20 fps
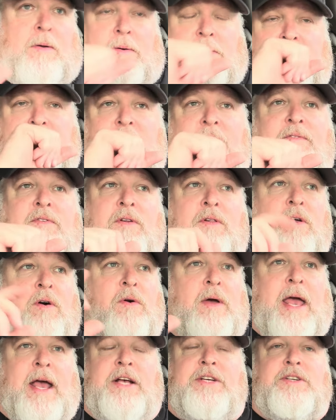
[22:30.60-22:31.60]
Several
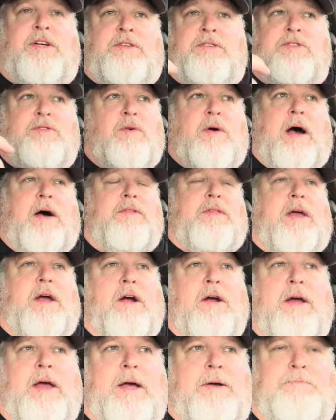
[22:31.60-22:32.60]
locations throughout the
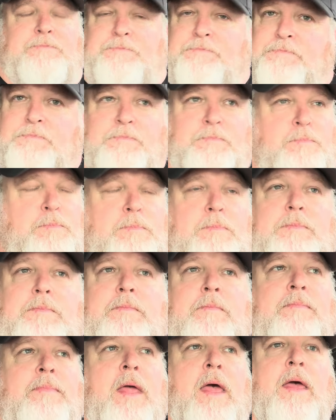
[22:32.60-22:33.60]
area.
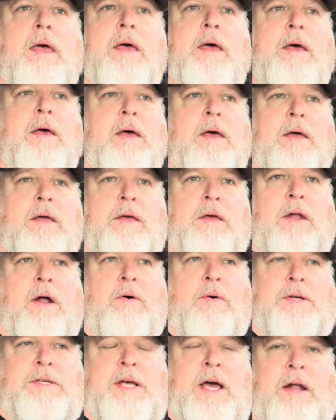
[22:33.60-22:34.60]
You'd
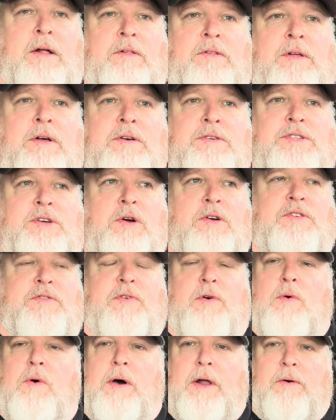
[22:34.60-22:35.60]
always kind of search
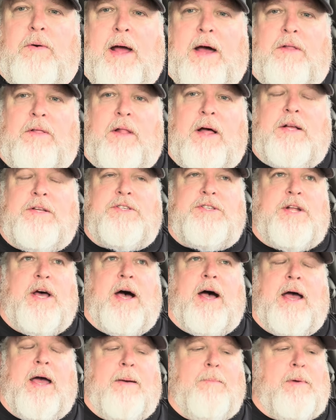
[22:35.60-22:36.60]
for one around
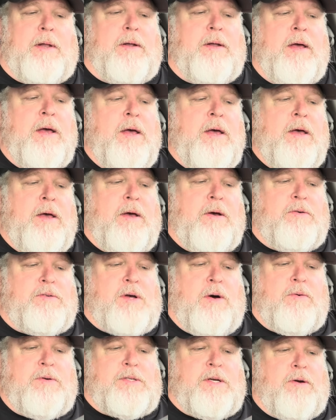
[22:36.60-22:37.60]
lunchtime and it was
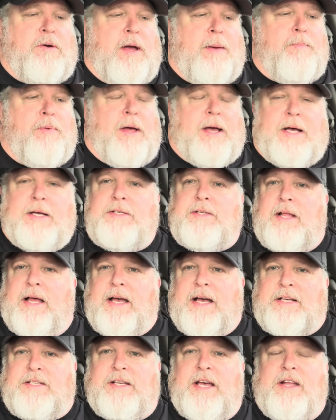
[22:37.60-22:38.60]
always a great place.
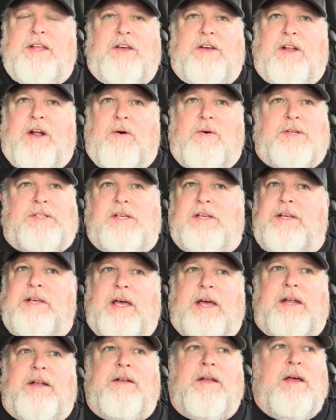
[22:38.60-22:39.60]
Like I said, you could always
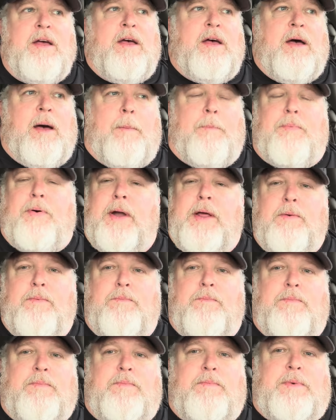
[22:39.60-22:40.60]
get a pretty
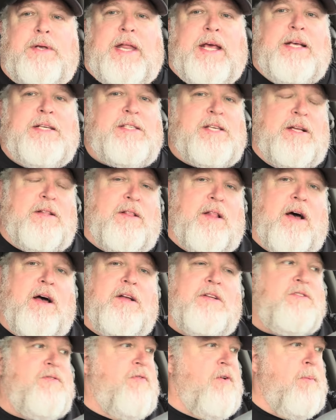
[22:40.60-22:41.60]
decent
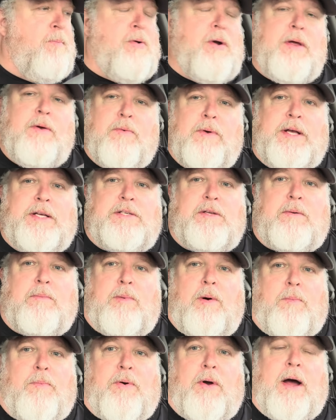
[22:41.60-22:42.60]
lunch for a pretty
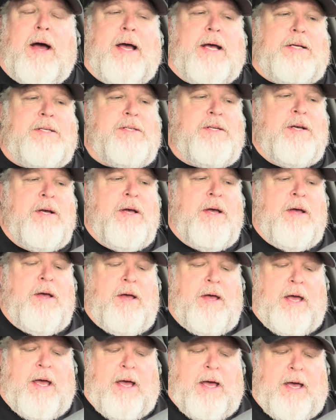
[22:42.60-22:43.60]
reasonable price.
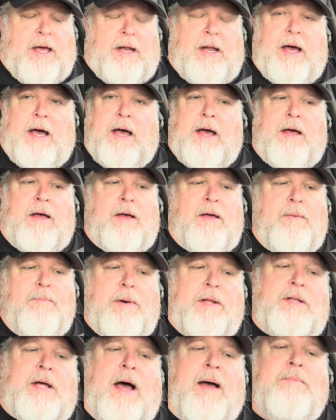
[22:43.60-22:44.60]
And, uh,
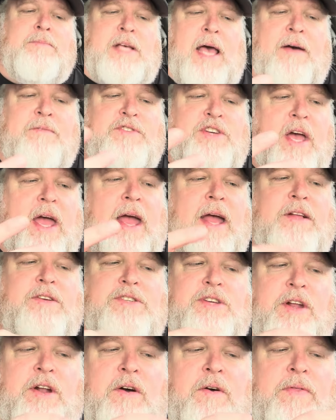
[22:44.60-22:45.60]
but times have
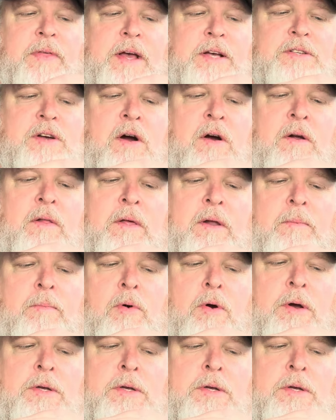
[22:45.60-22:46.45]
changed, you know, things are a little more